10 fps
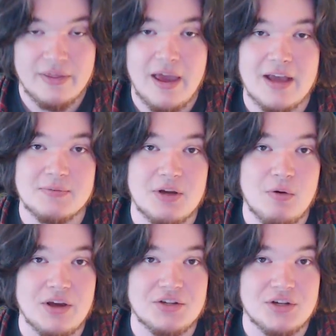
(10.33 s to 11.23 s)
They ask me
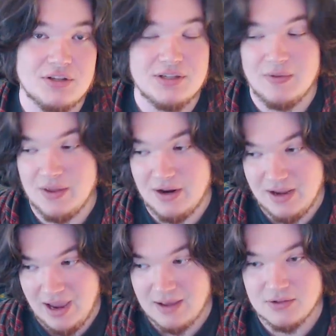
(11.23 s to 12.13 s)
questions and then
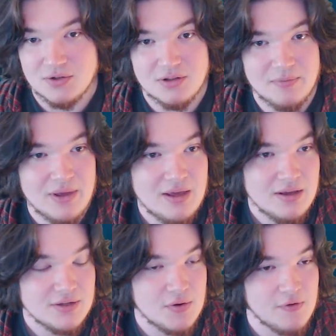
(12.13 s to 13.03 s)
I answer them.
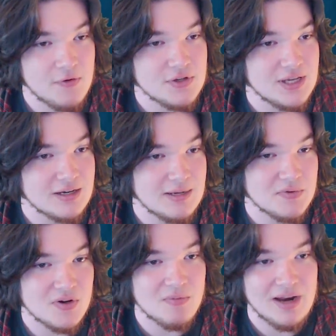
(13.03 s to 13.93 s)
So the first set
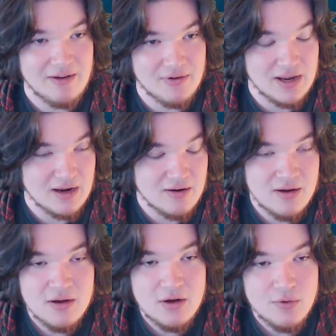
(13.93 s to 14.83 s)
comes from Lane.
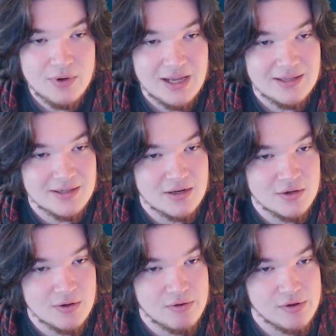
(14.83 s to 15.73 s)
What headset
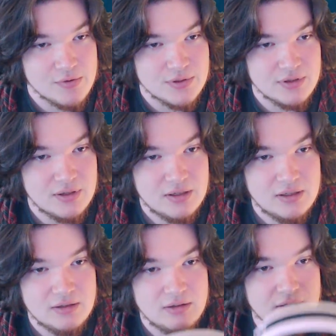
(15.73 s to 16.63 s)
do you use?
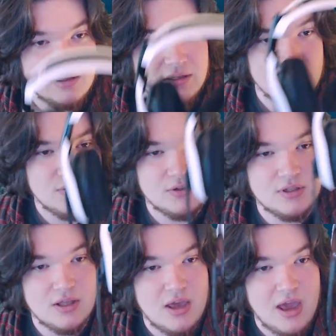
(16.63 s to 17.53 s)
Use
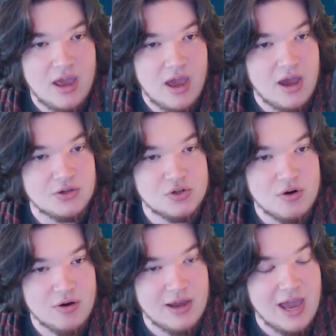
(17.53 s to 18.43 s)
the
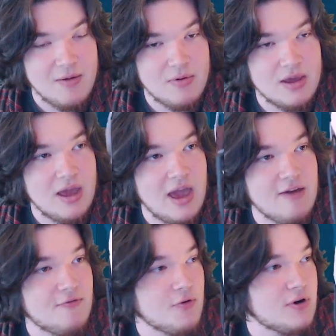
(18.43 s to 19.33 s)
Astro Gaming
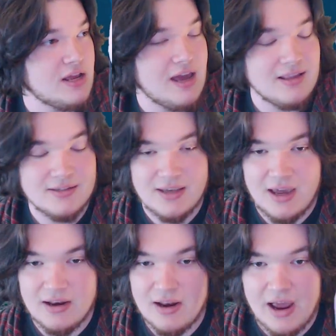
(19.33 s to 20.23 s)
A40
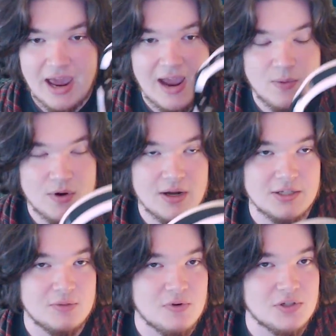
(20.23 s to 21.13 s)
headset. I hate their
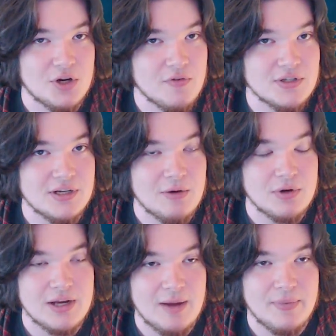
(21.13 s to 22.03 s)
customer service and I
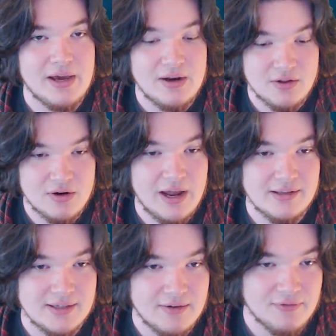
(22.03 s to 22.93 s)
would not buy another
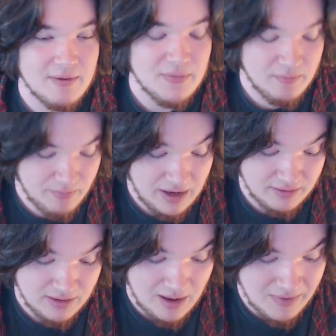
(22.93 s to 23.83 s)
headset from them. But,
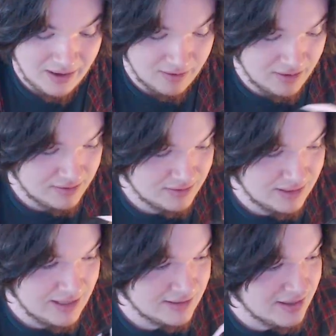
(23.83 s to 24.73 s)
I mean, it
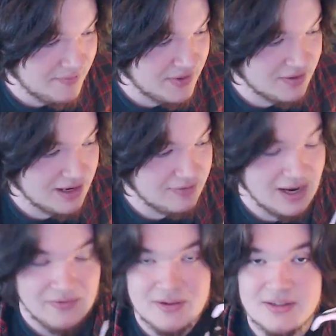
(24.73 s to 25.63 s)
says something that I've
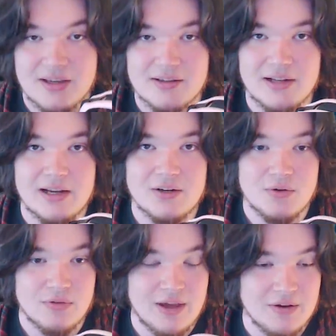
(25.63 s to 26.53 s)
had this since like
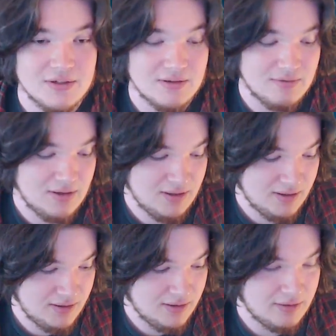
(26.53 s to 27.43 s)

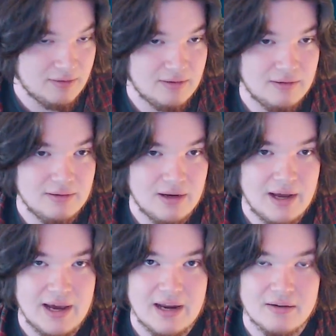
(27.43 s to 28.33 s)

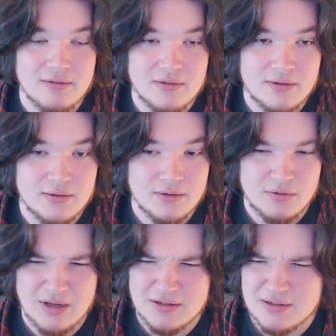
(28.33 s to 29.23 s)
2009,
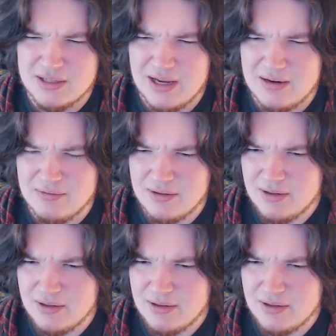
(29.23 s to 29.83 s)
2010.